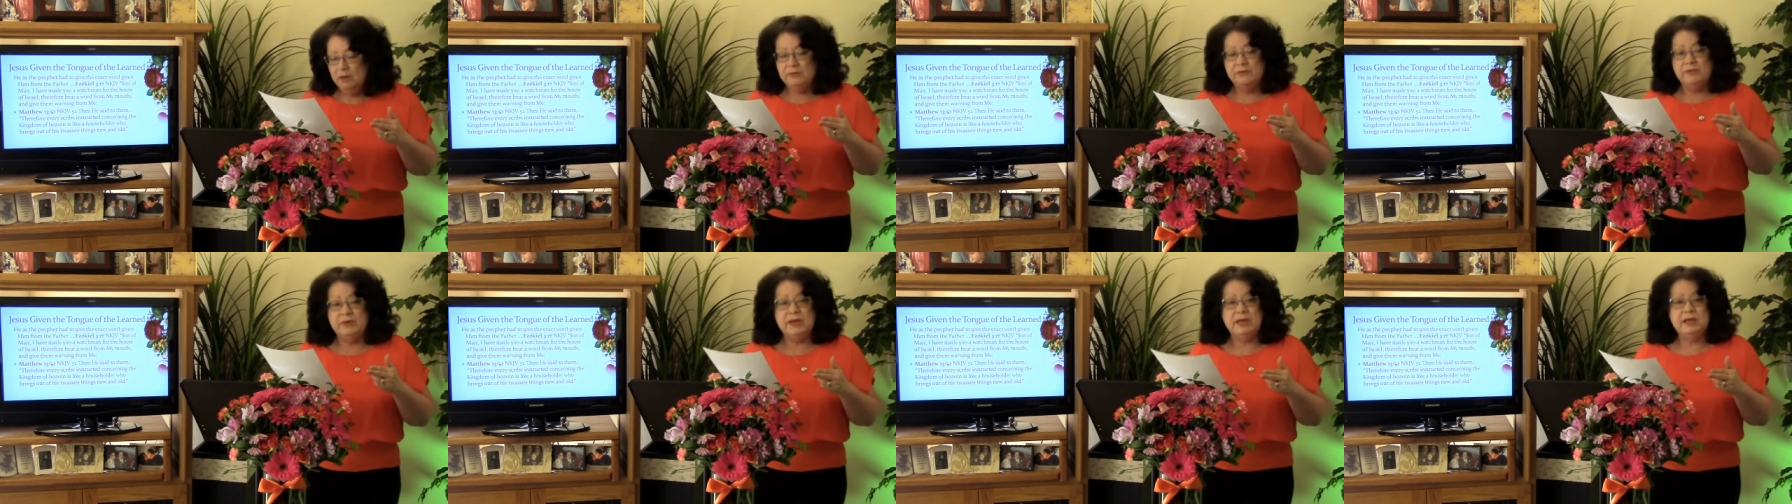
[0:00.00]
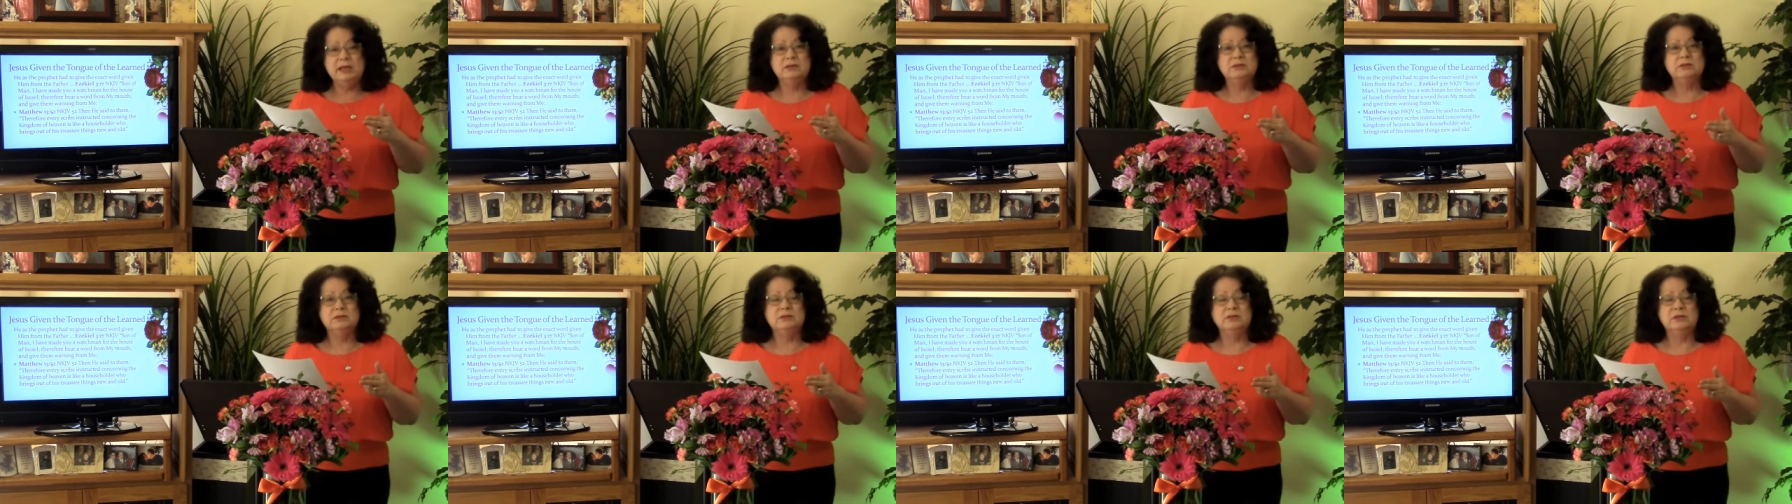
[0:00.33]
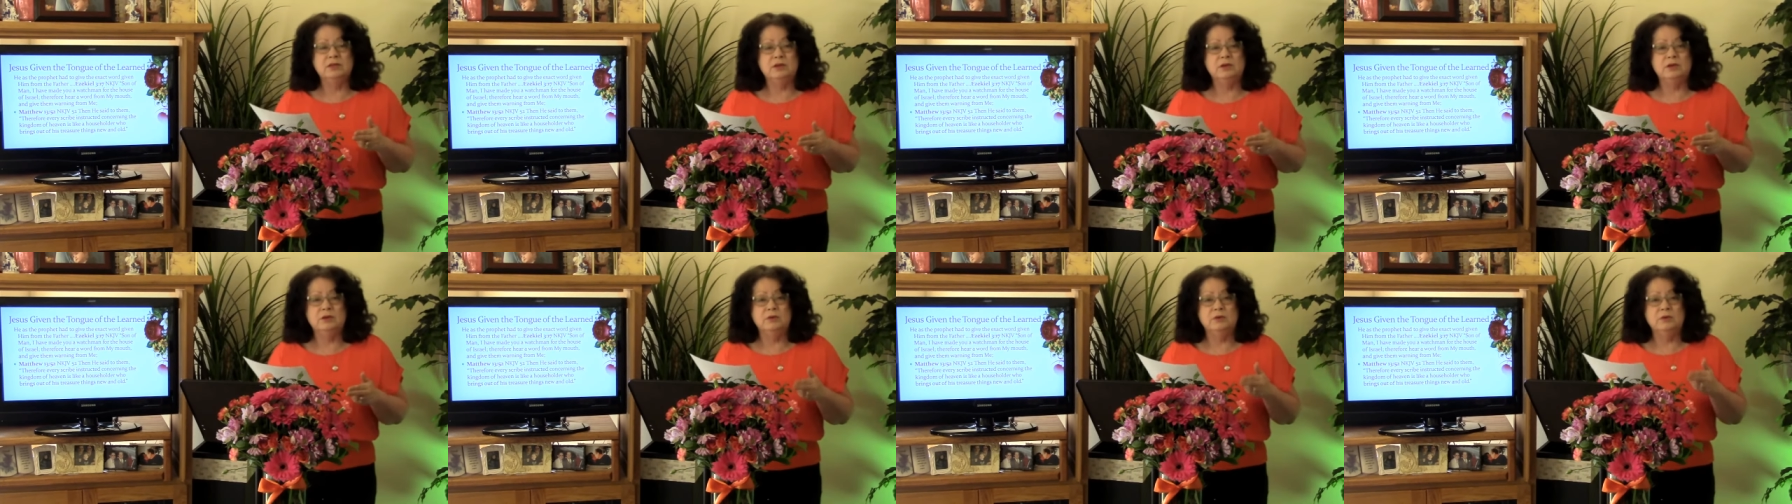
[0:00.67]
things
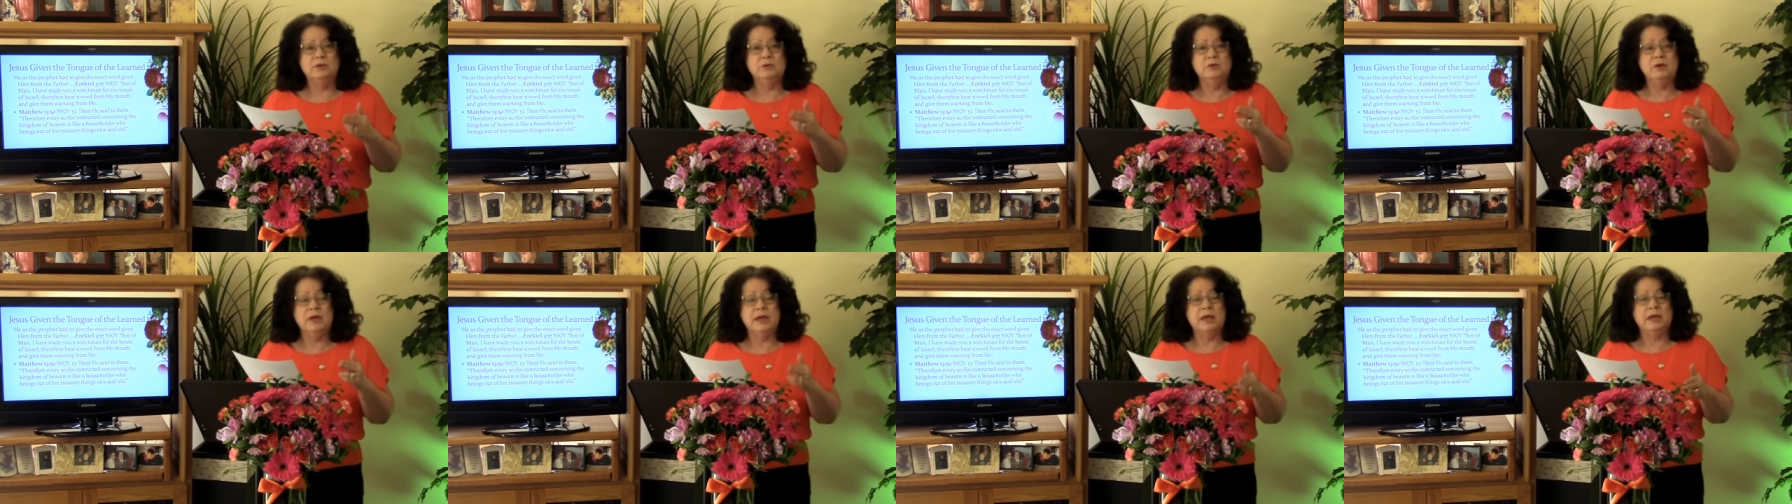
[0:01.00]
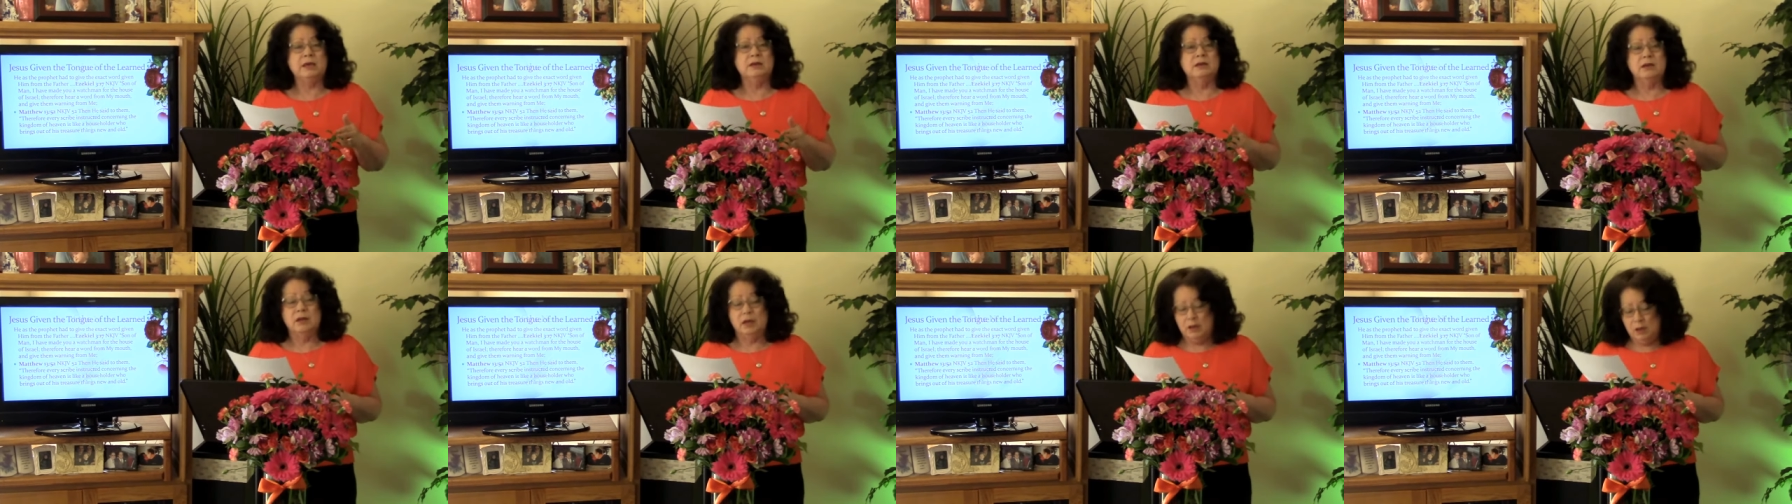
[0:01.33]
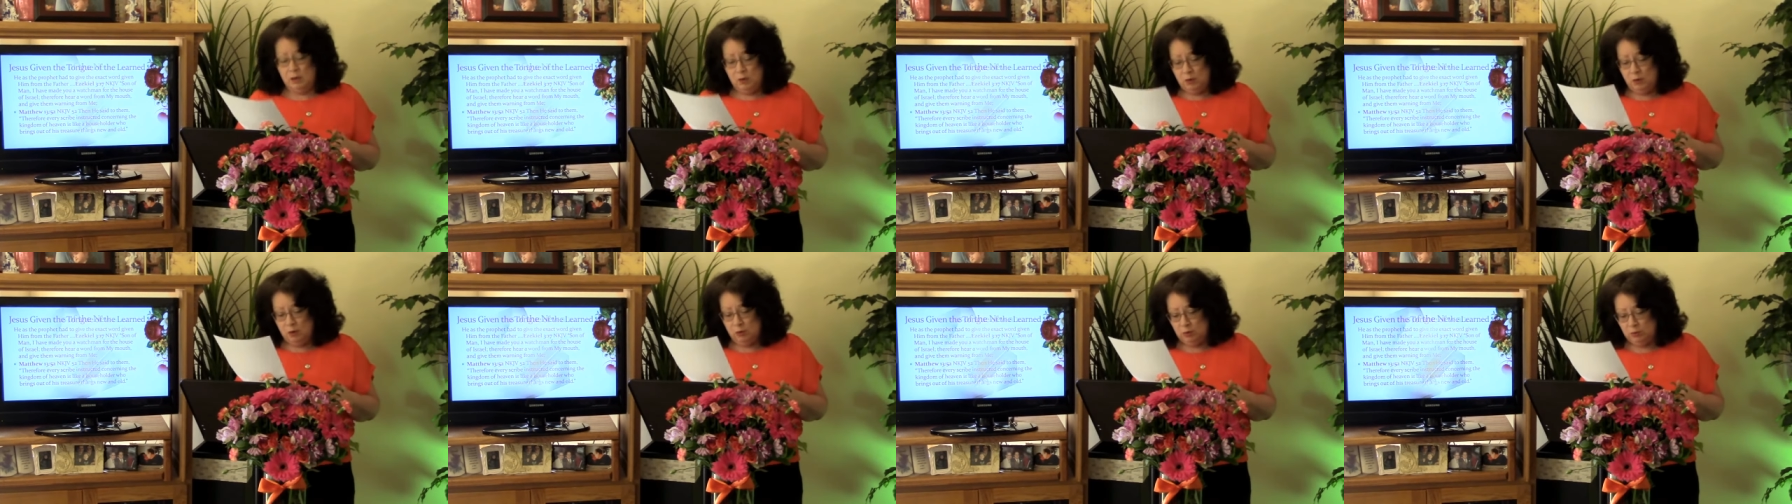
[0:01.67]
new and
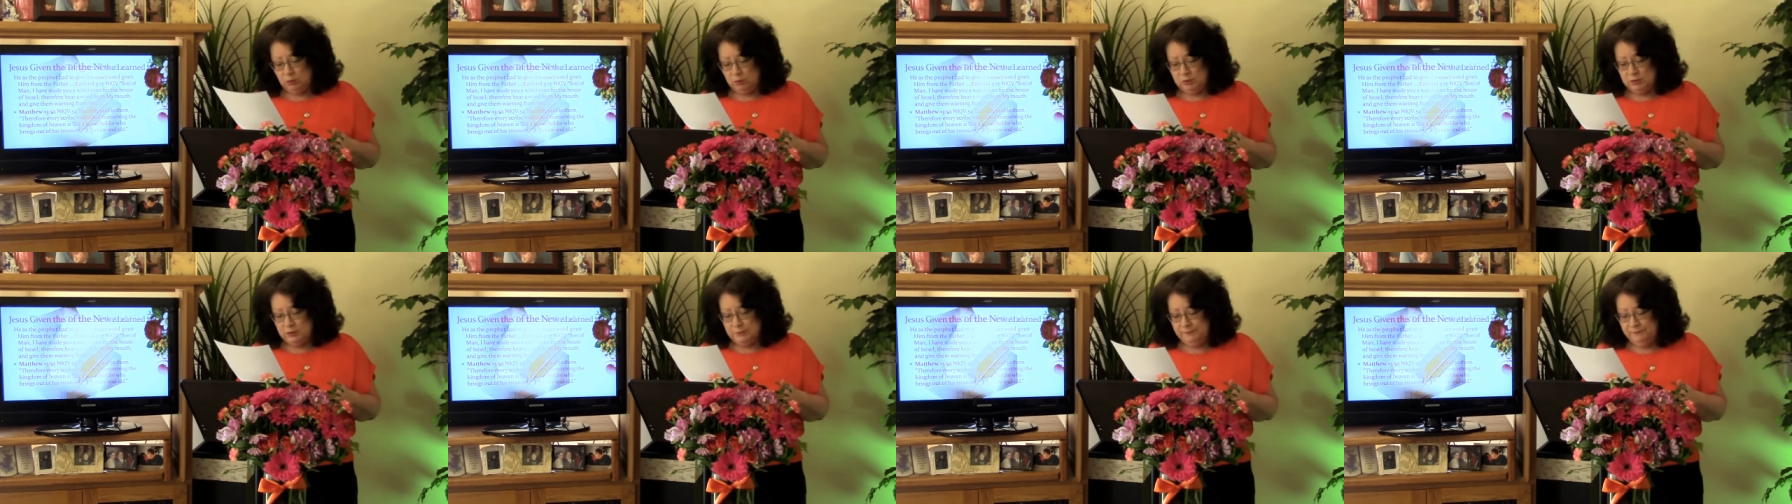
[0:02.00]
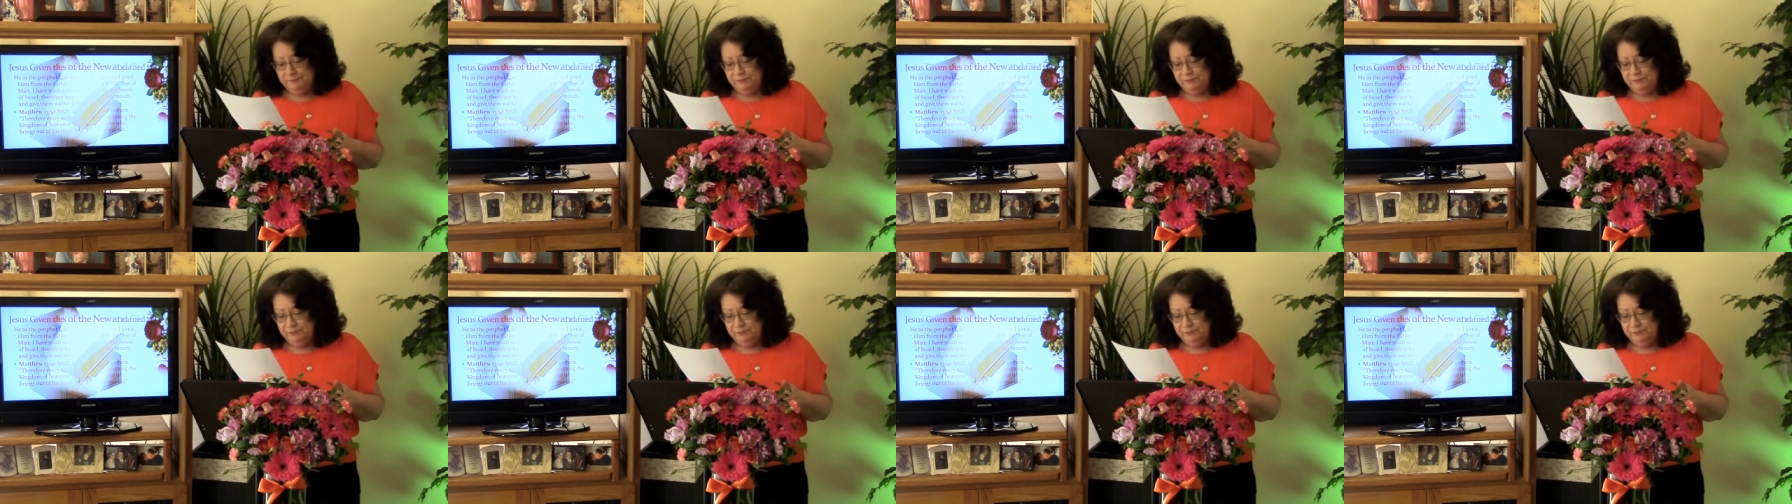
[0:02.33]
old.